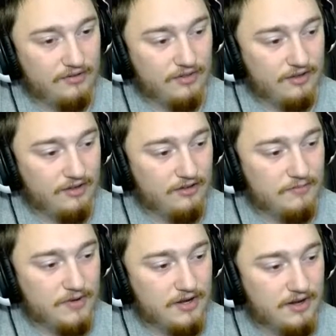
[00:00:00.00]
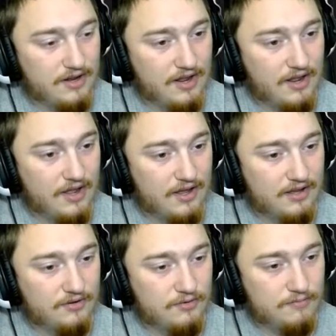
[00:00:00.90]
our thinking speed,
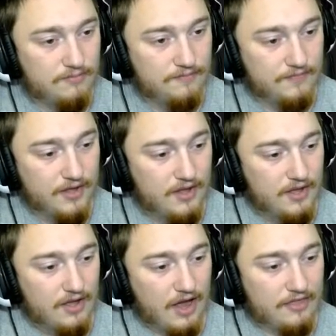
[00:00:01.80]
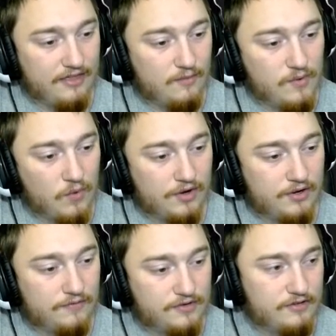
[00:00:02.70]
and I think we want to
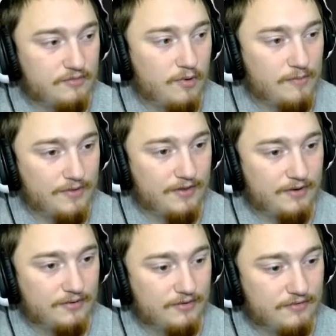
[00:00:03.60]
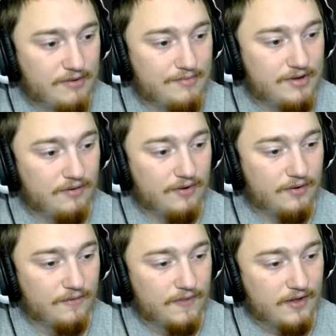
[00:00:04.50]
go for disappointment, though, if I'm being
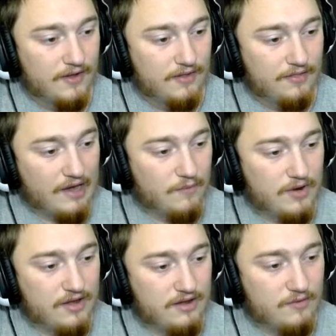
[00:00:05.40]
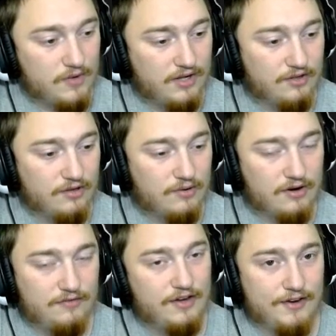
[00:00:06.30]
real. That way, we can lower
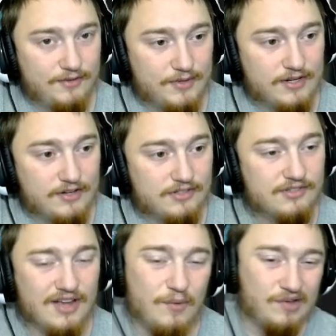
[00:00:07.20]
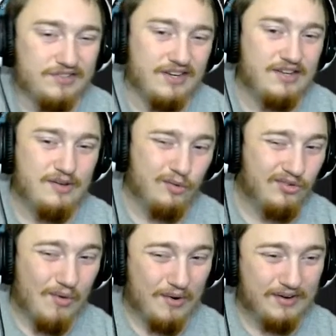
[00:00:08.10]
our fan expectations. That wasn't a huge
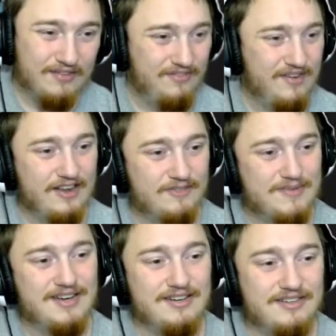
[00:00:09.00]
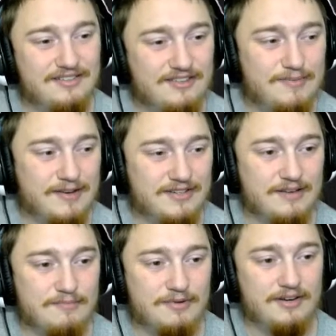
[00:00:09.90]
lowering of fan expectations, especially
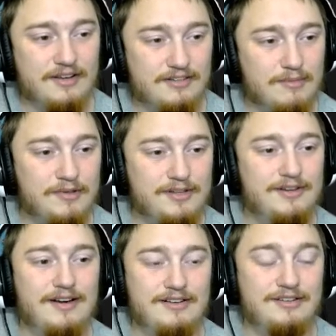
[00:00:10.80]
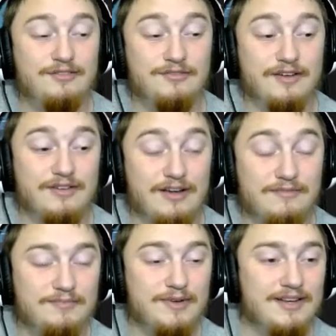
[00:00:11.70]
compared to, like, doubling your ideas 5
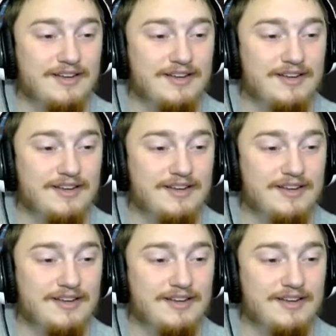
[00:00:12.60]
times, but